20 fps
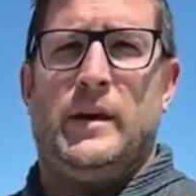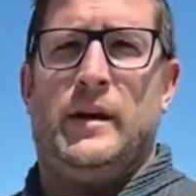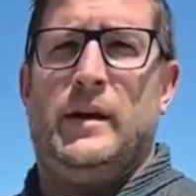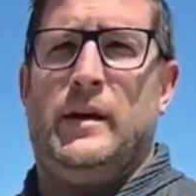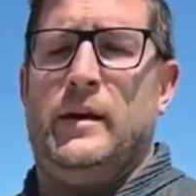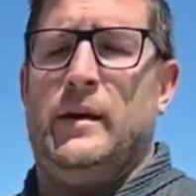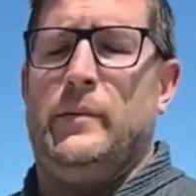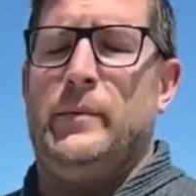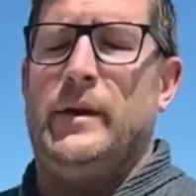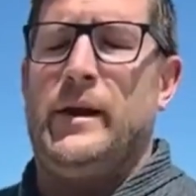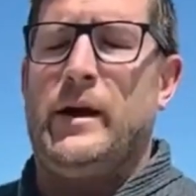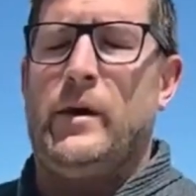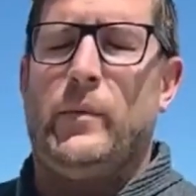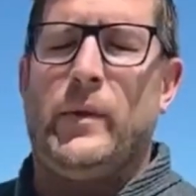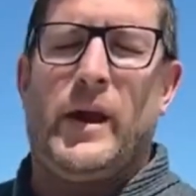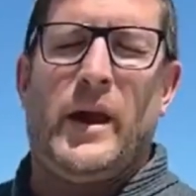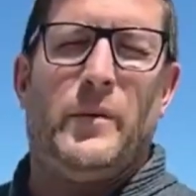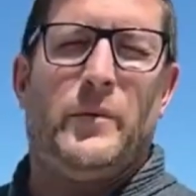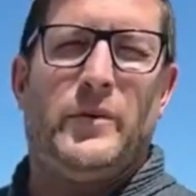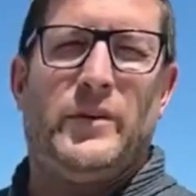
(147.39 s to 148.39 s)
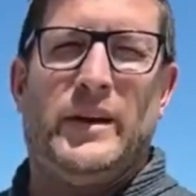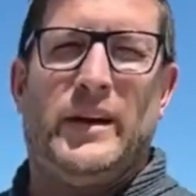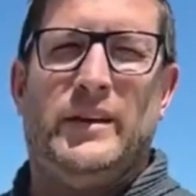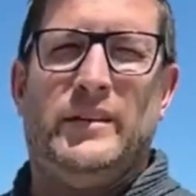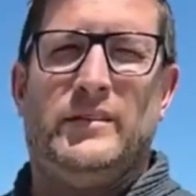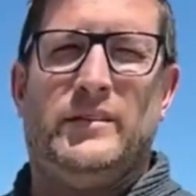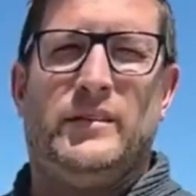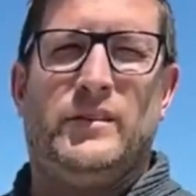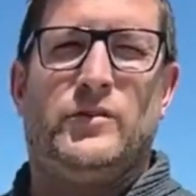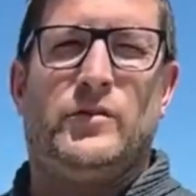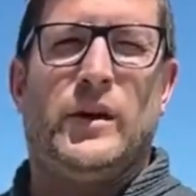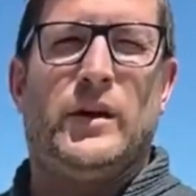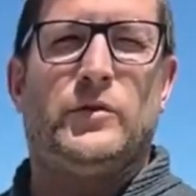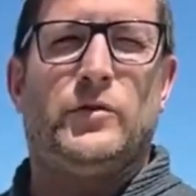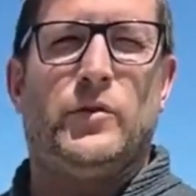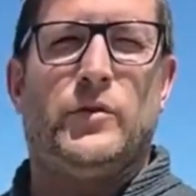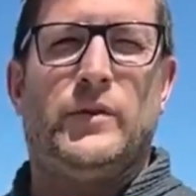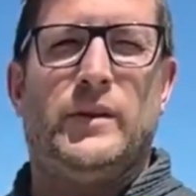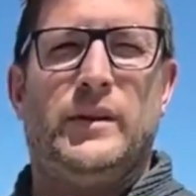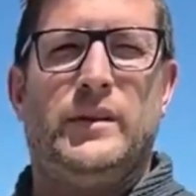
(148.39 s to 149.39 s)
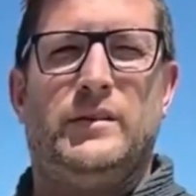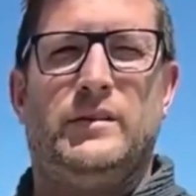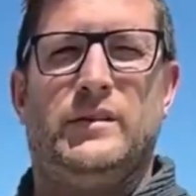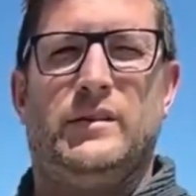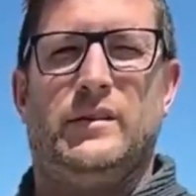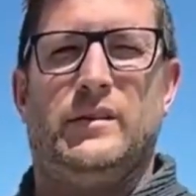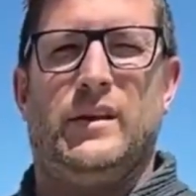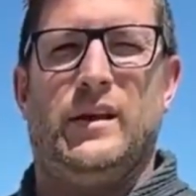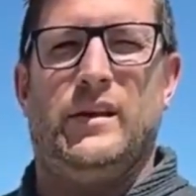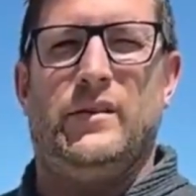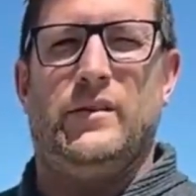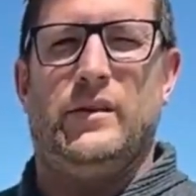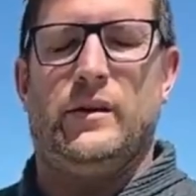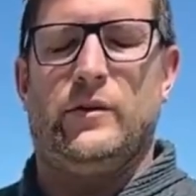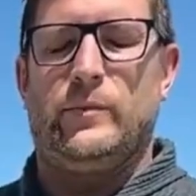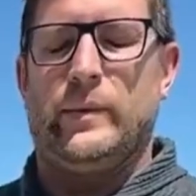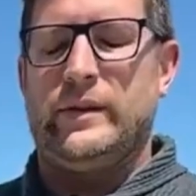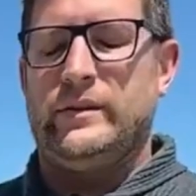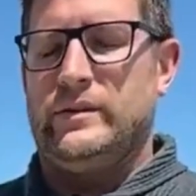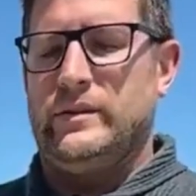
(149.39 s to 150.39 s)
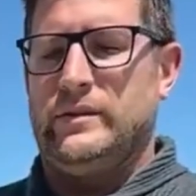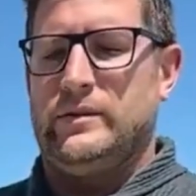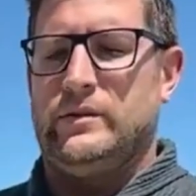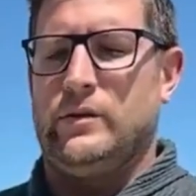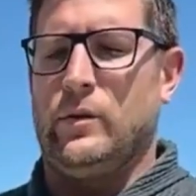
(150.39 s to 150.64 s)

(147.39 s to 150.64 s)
and how we amortize the transfer fees and the expenses.